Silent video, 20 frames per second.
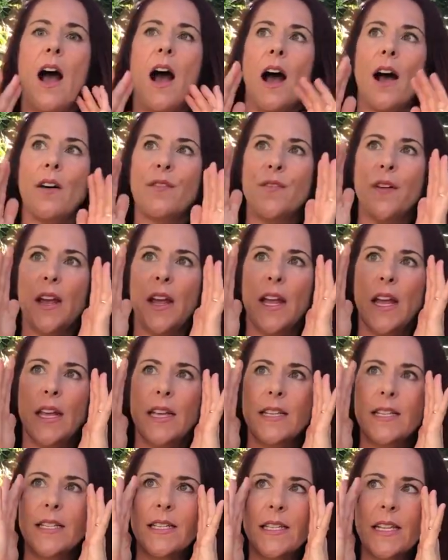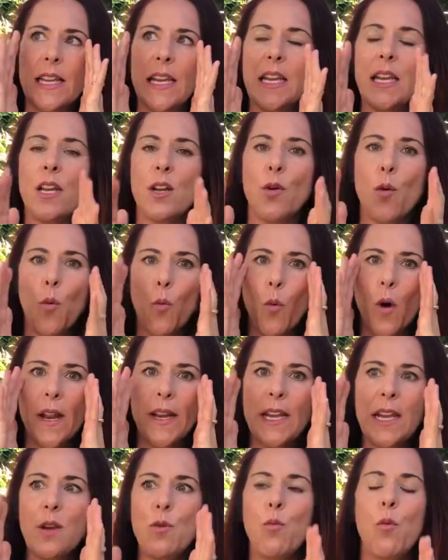of seeing what
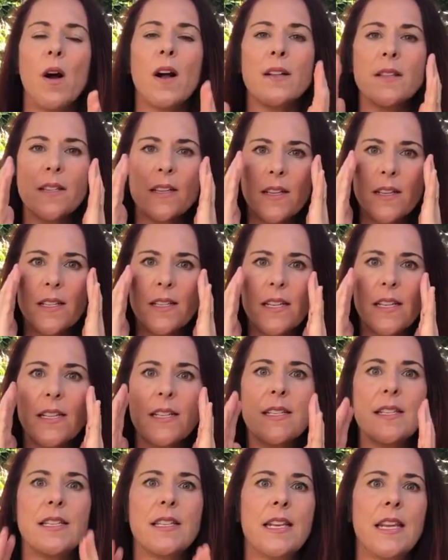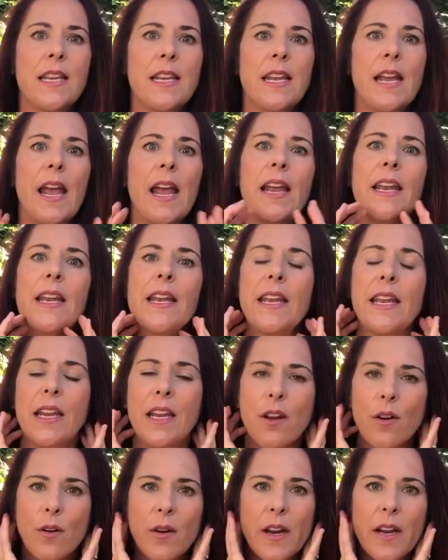he wants us to see and
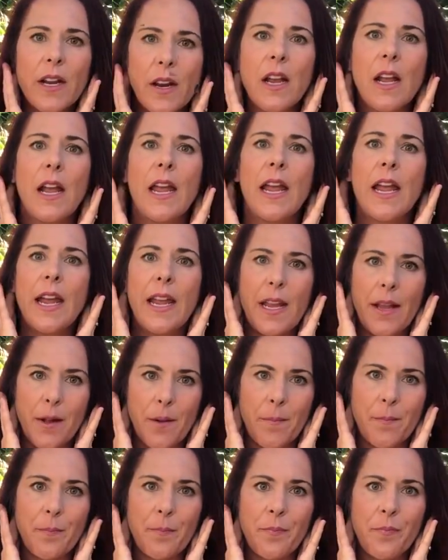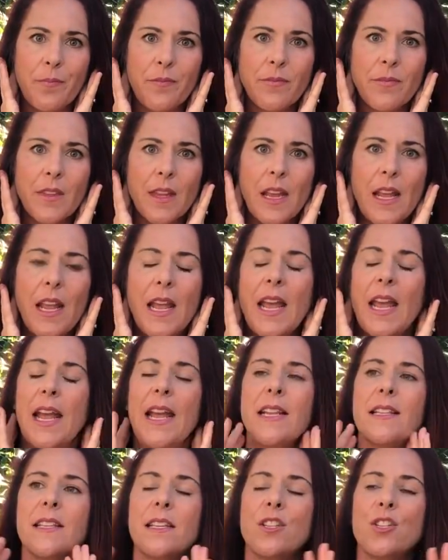hearing him.
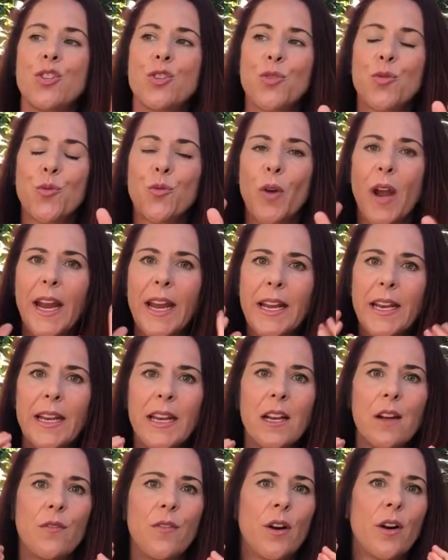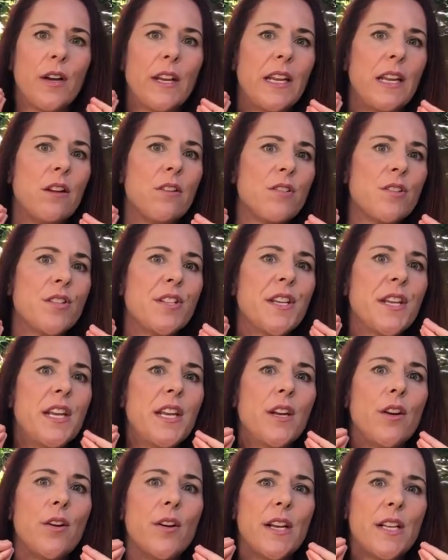It's a training of our ears to
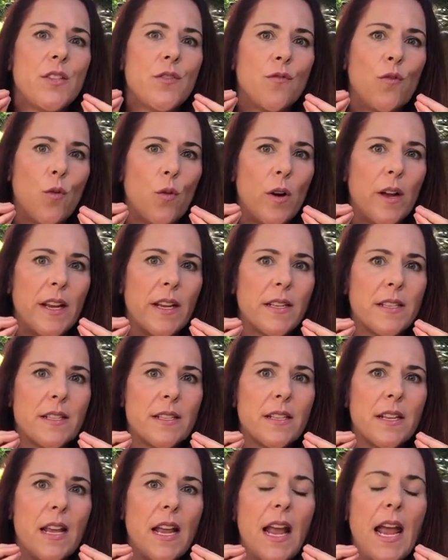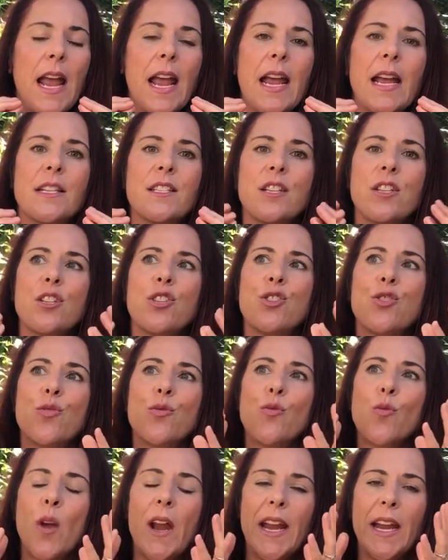hear his voice. It's a
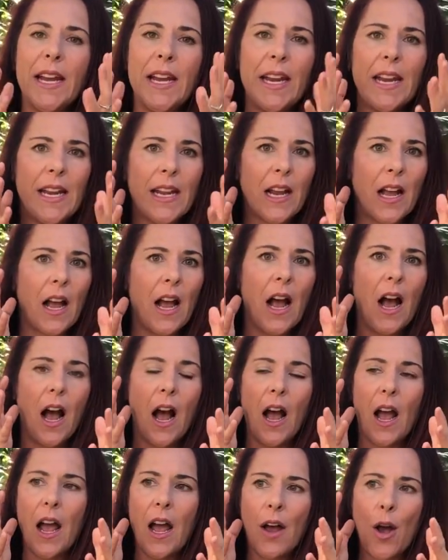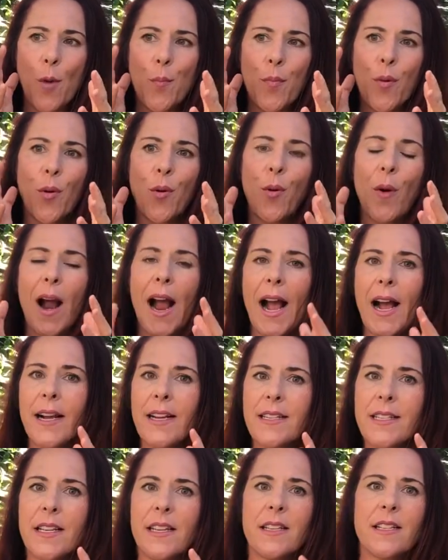training, a
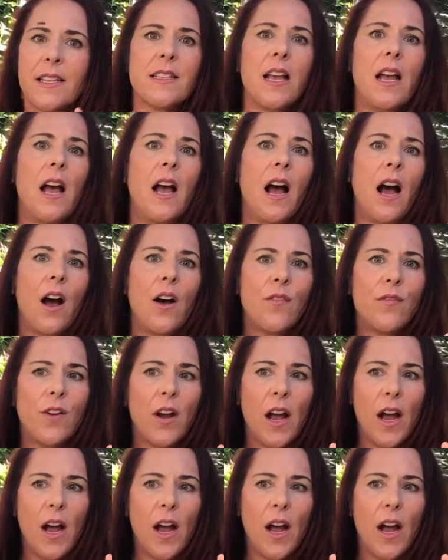practice of